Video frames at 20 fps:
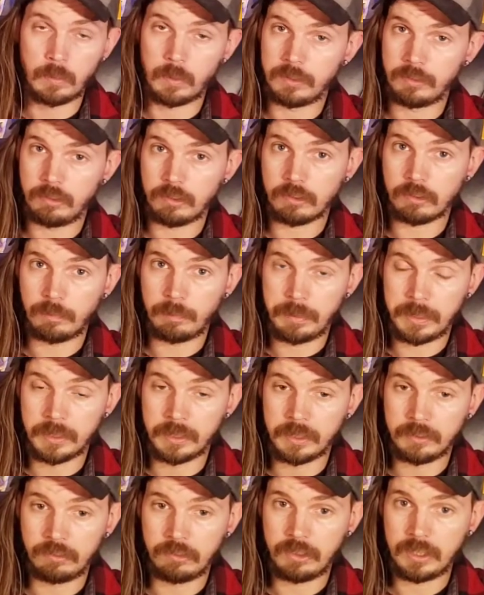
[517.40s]
was
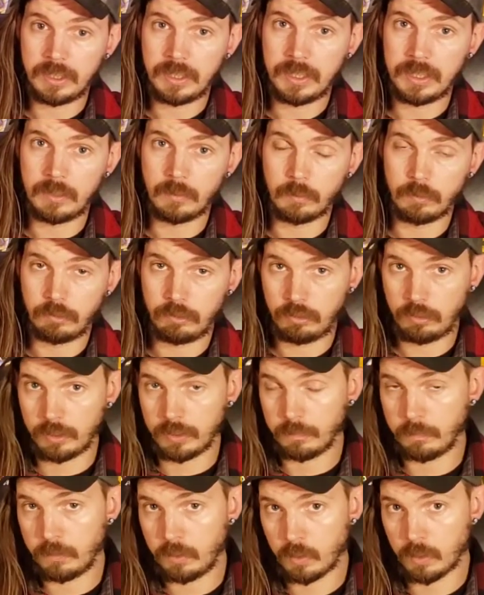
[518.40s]
experiencing, and it was sort
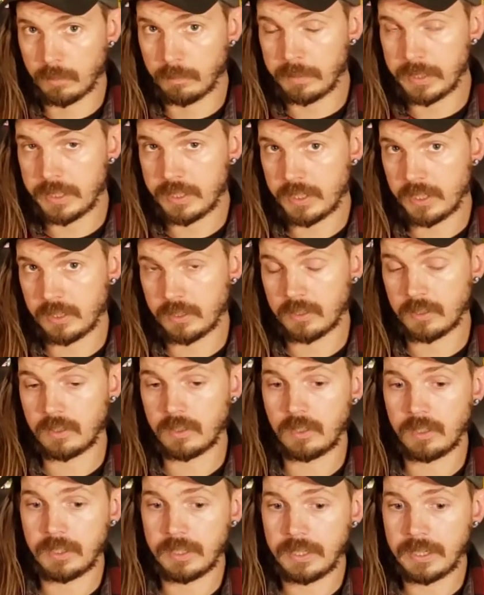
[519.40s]
of tormenting her
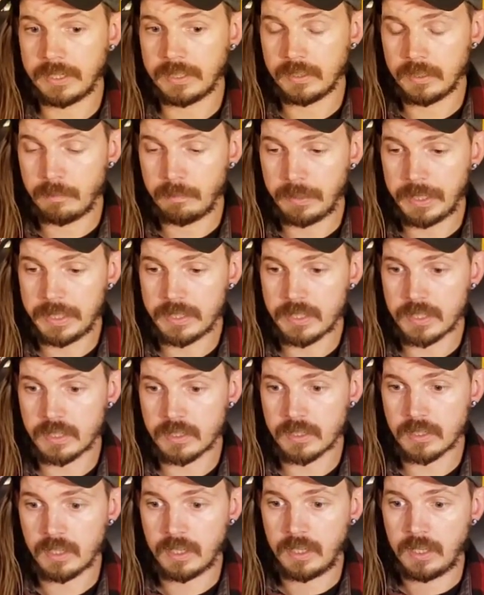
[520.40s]
on a nightly
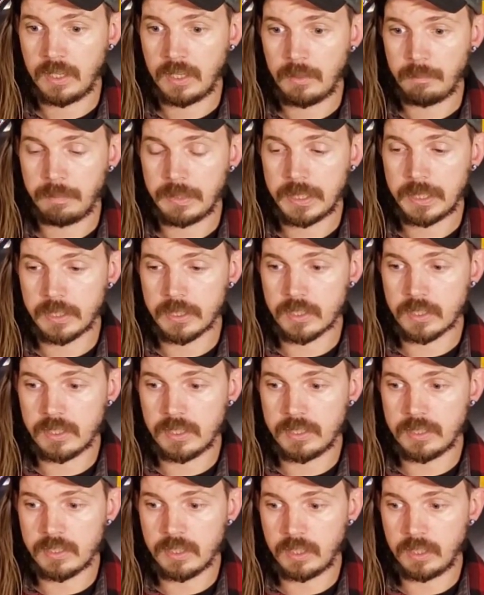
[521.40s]
basis, because
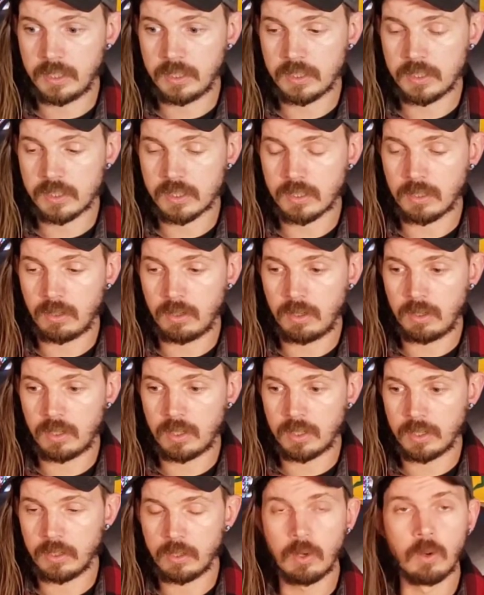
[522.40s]
these things
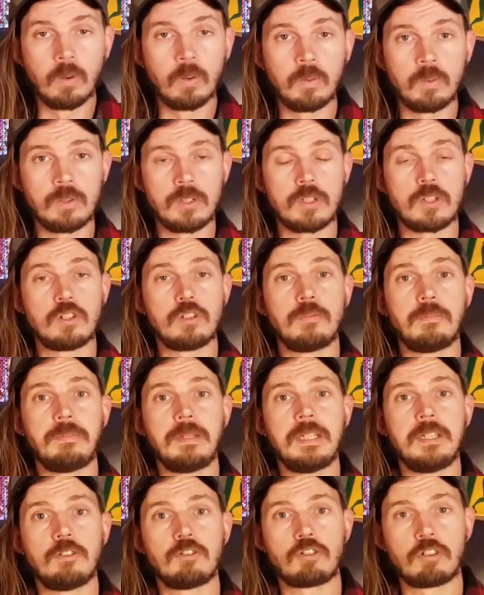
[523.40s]
are known to
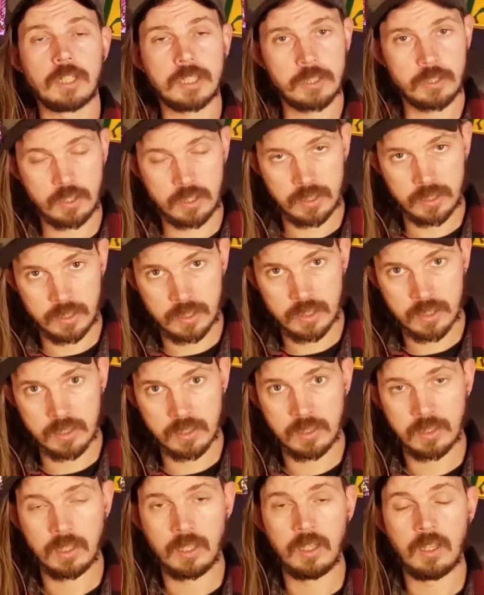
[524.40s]
be
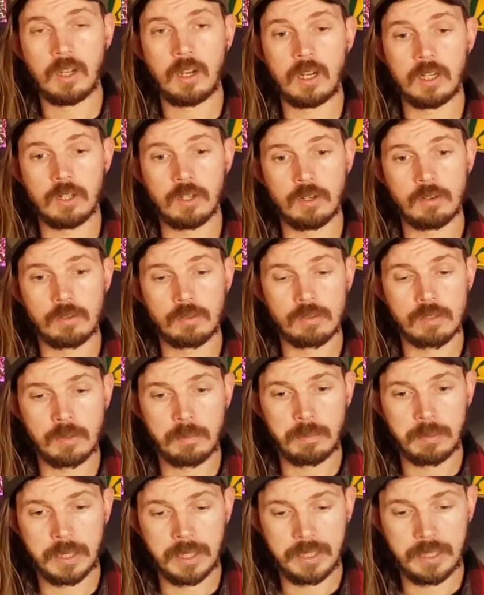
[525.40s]
tricksters, are known to
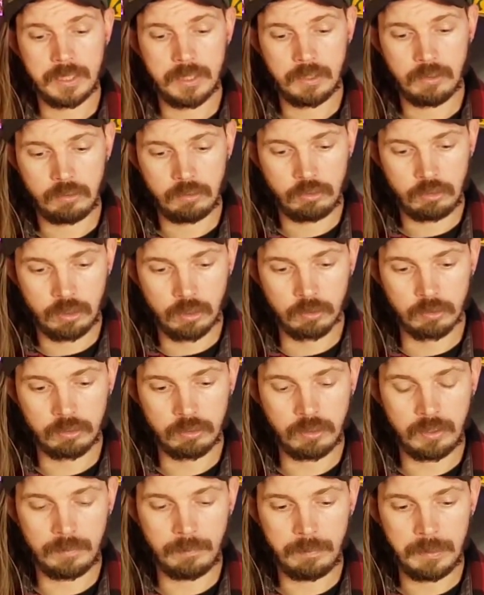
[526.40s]
play
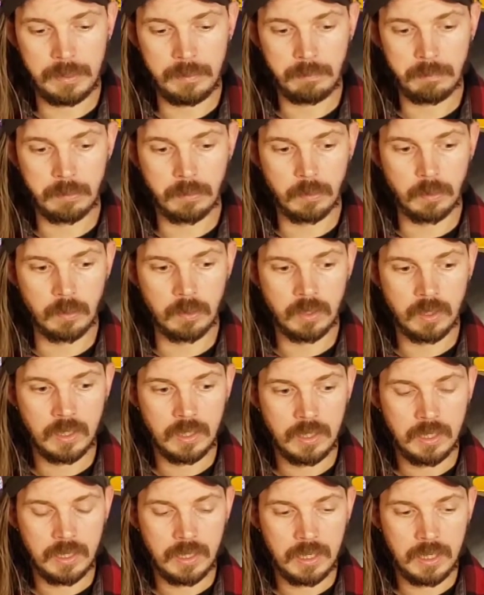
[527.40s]
jokes on people
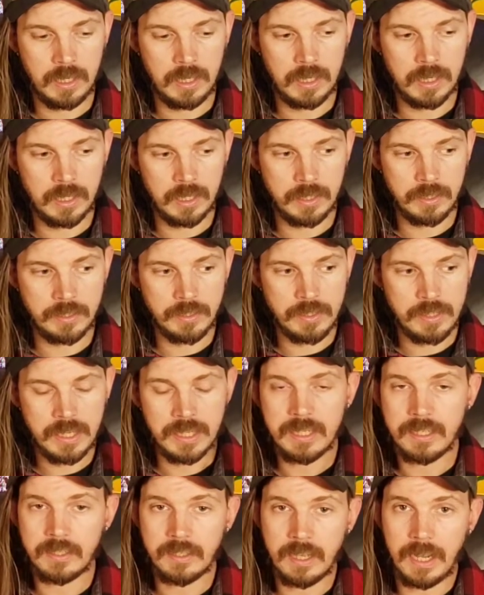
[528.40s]
and
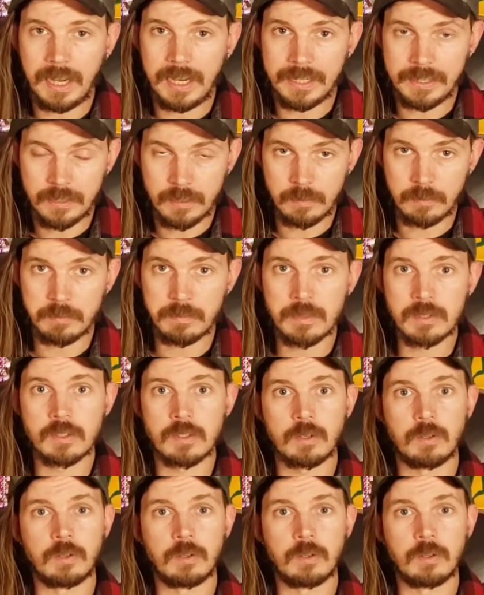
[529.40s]
take items